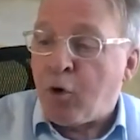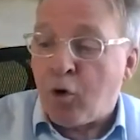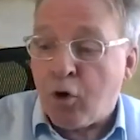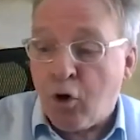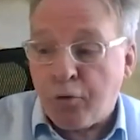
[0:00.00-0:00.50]

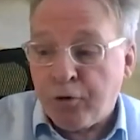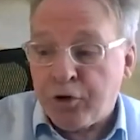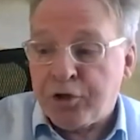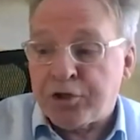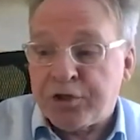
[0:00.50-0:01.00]
or, or
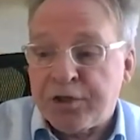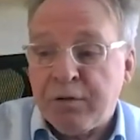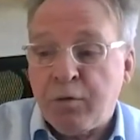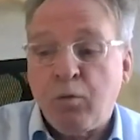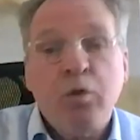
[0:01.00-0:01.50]
functions, it
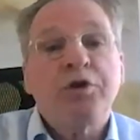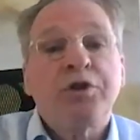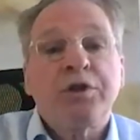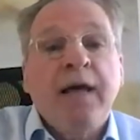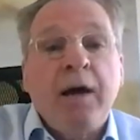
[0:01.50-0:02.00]
never
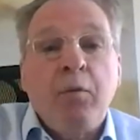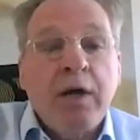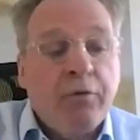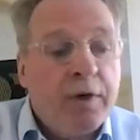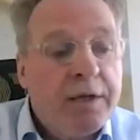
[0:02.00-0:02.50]
was that
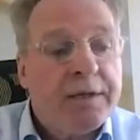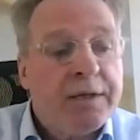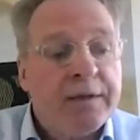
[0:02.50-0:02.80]
way, right?